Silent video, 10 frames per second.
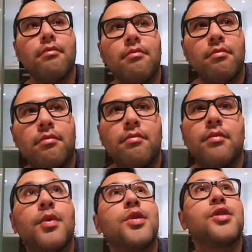
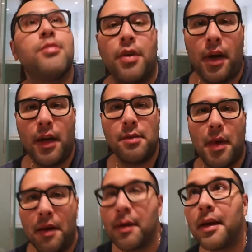Mmm, smell nice
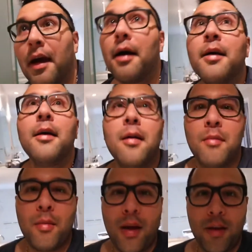man. Yeah,
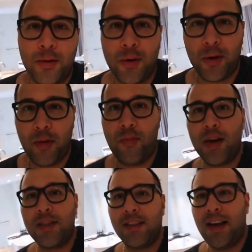maybe I need to call the
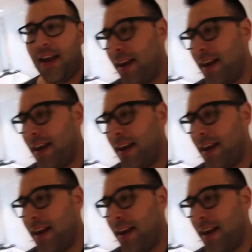president later.